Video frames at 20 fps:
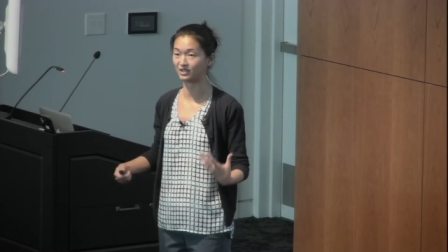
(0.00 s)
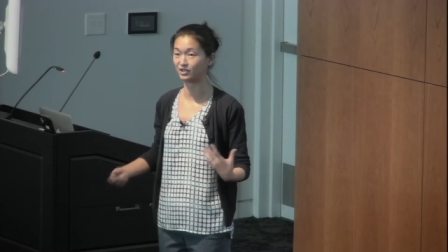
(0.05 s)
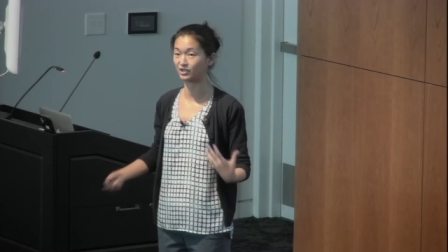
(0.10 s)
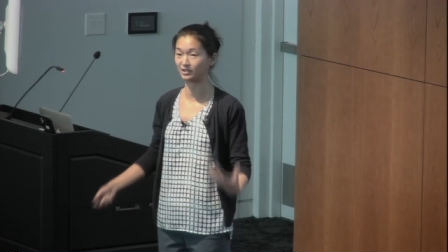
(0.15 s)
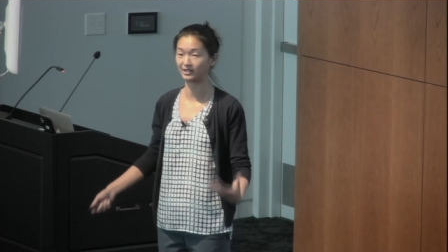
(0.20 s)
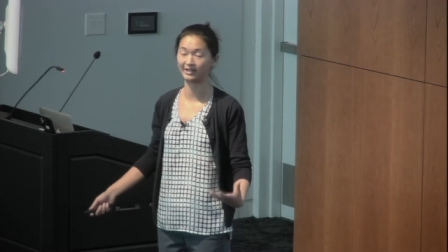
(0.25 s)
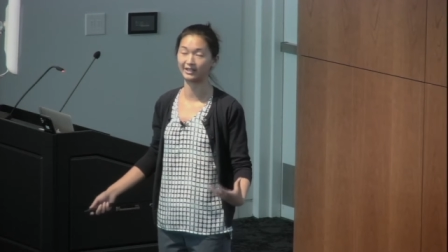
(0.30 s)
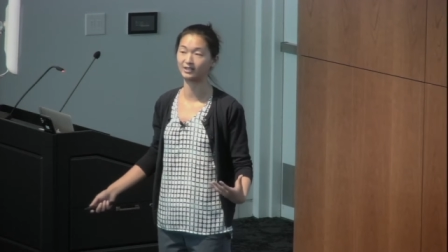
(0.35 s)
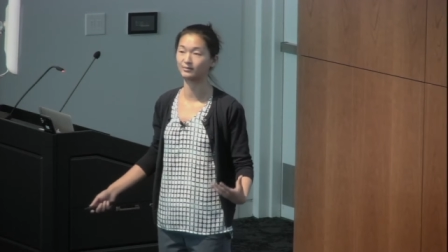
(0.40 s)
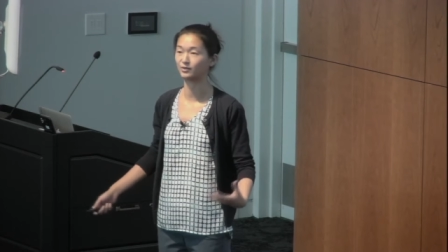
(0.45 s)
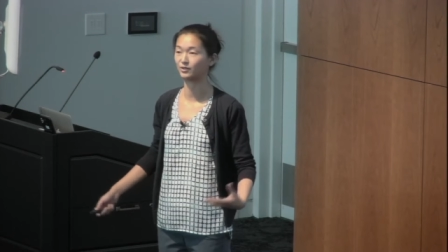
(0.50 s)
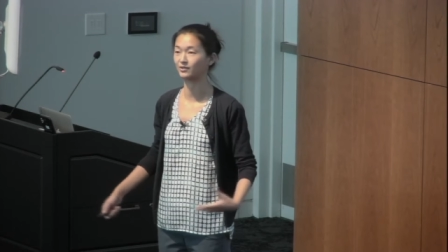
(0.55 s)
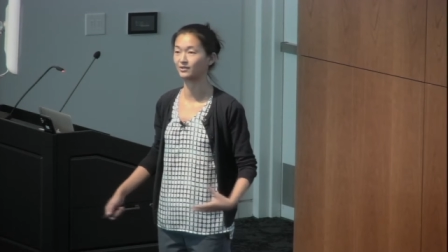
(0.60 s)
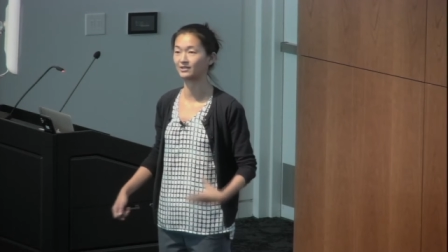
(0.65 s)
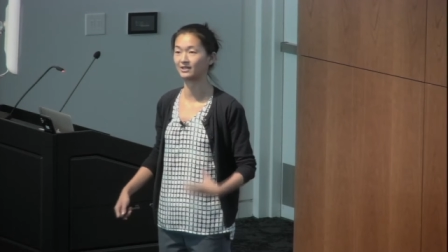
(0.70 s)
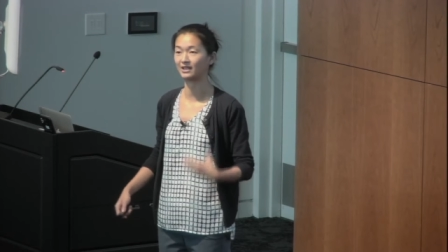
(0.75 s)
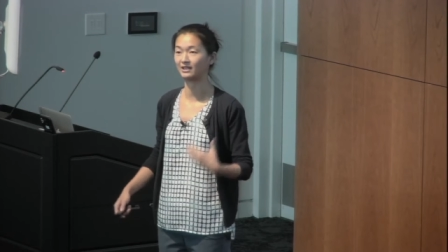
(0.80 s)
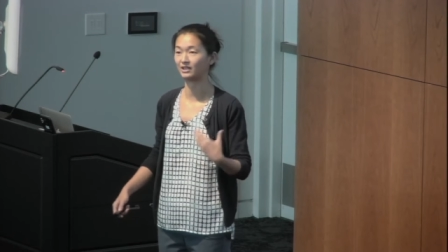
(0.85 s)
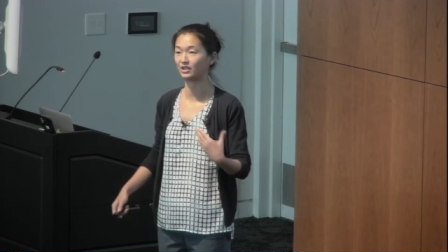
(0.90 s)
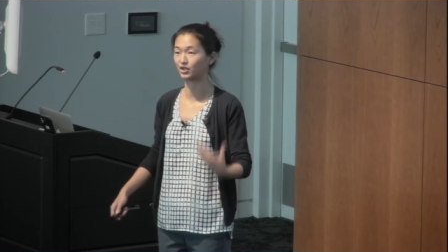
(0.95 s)
teach our
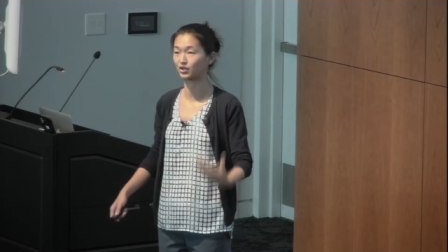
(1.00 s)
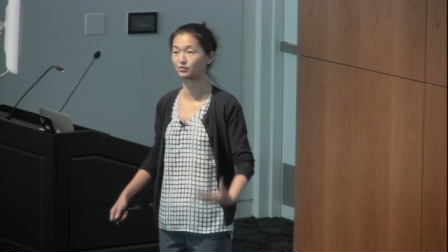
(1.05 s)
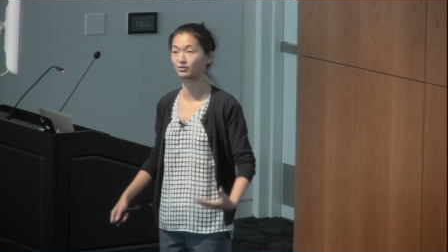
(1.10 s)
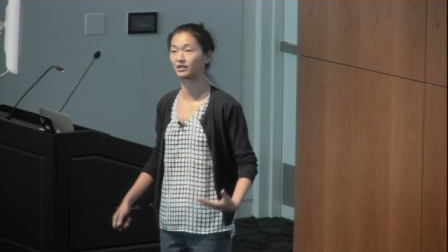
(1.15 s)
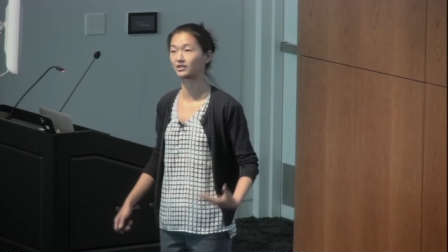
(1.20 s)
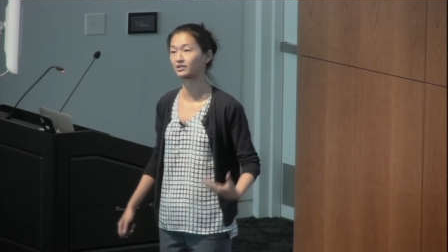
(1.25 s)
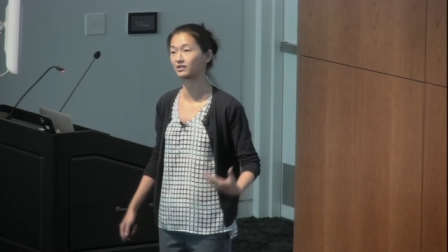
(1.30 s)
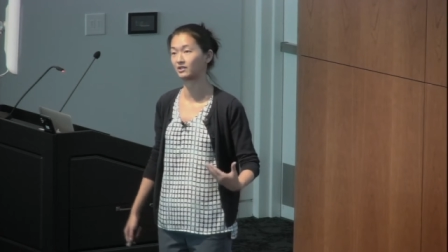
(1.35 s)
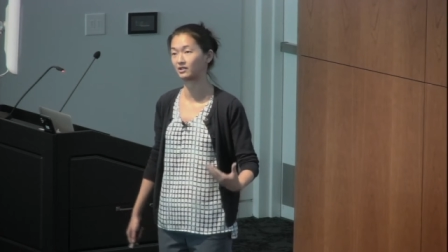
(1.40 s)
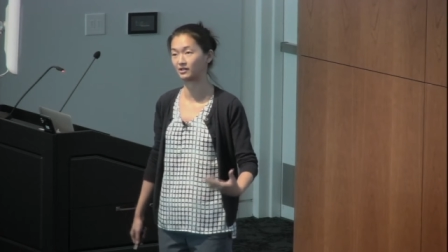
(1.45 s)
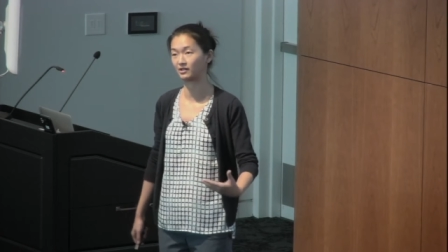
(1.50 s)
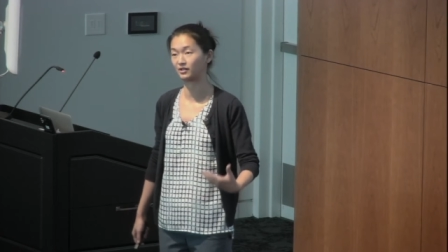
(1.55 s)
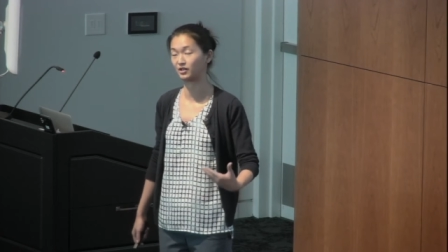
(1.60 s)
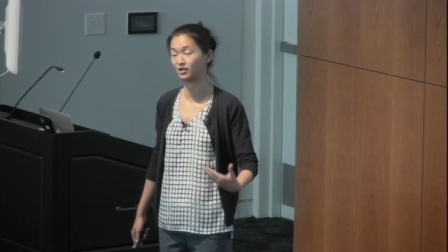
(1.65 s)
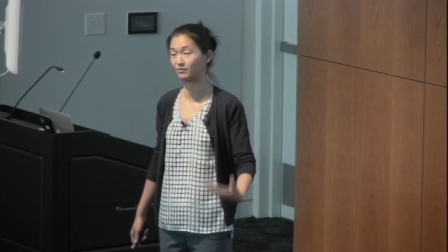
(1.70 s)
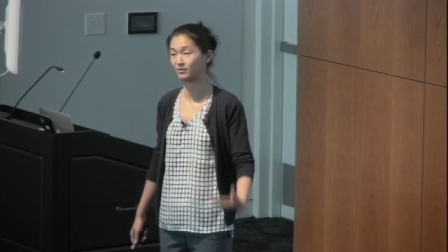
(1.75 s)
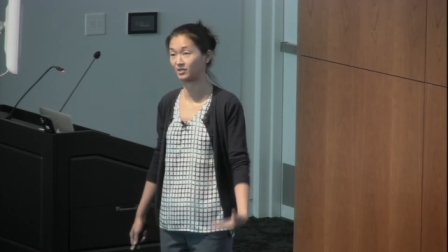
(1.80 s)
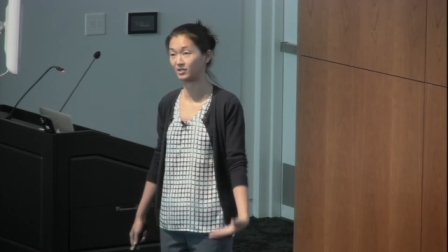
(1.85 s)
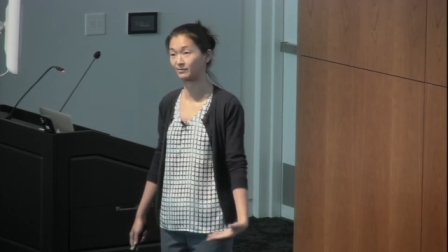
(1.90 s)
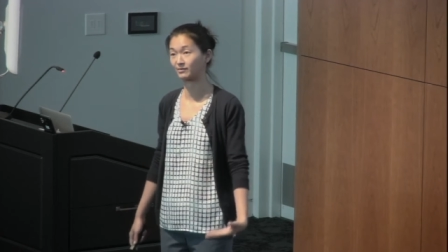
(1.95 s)
animals and instruct our
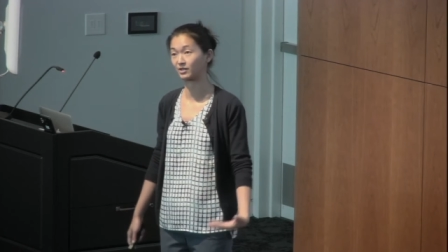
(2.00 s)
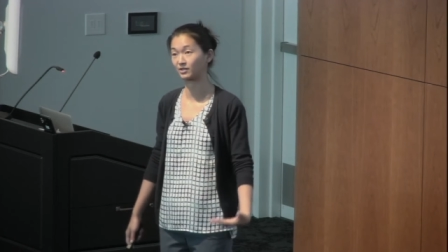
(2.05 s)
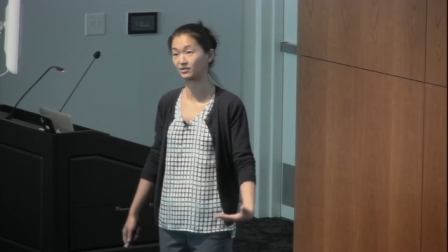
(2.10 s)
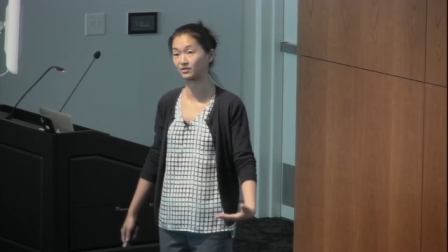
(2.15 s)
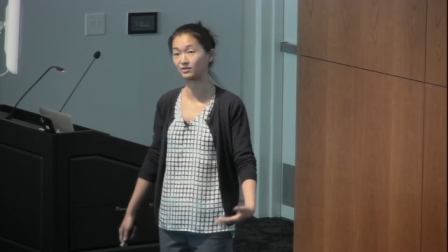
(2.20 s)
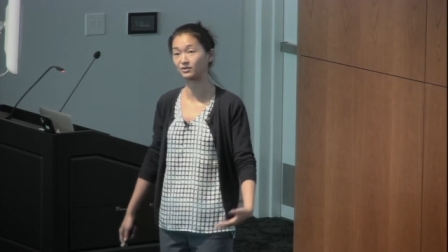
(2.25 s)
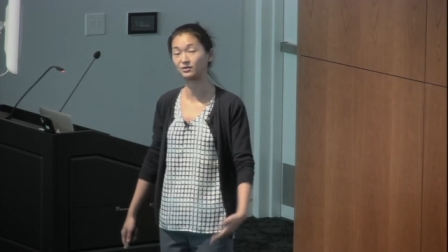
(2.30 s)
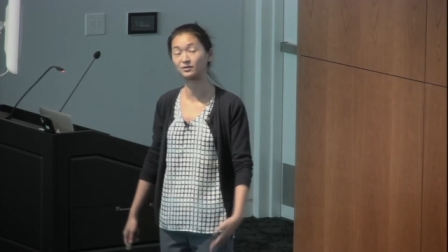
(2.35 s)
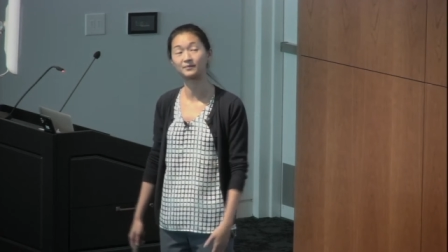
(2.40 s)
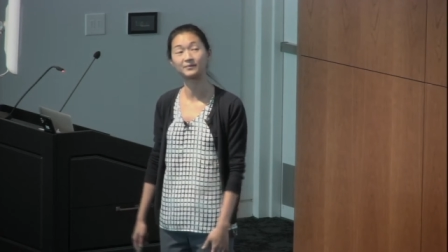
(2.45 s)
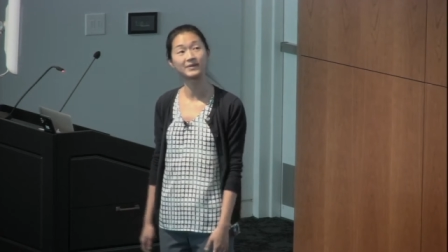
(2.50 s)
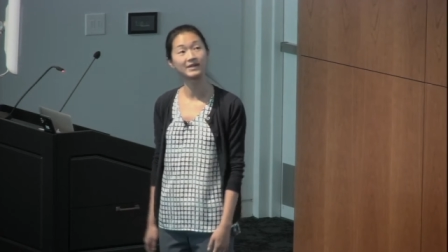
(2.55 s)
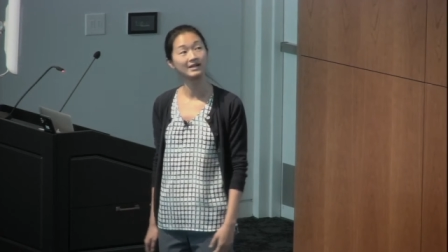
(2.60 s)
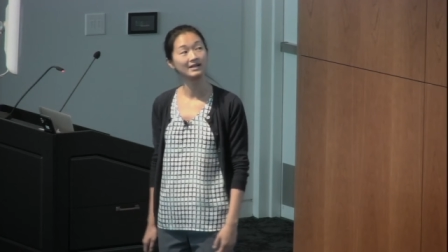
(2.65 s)
human subjects to do.